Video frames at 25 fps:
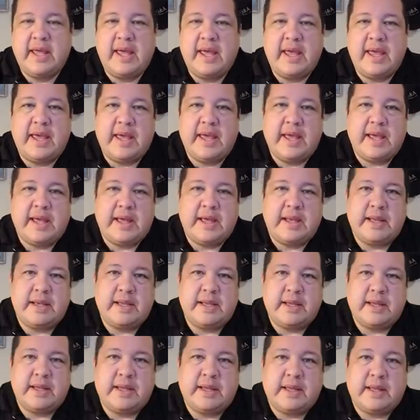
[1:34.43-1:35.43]
And
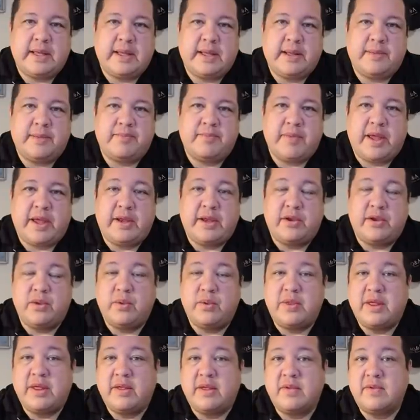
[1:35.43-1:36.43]
um, I do
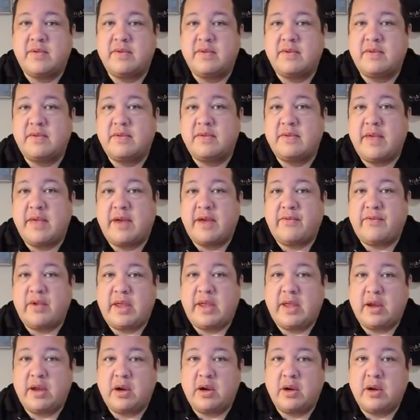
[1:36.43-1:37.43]
this every
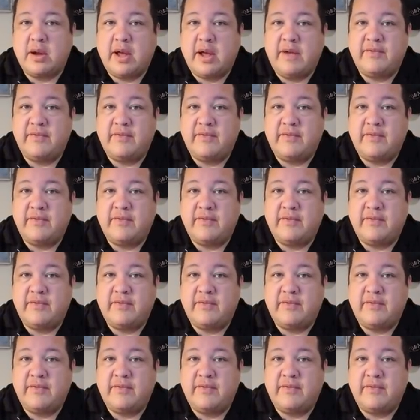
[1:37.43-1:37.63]
year.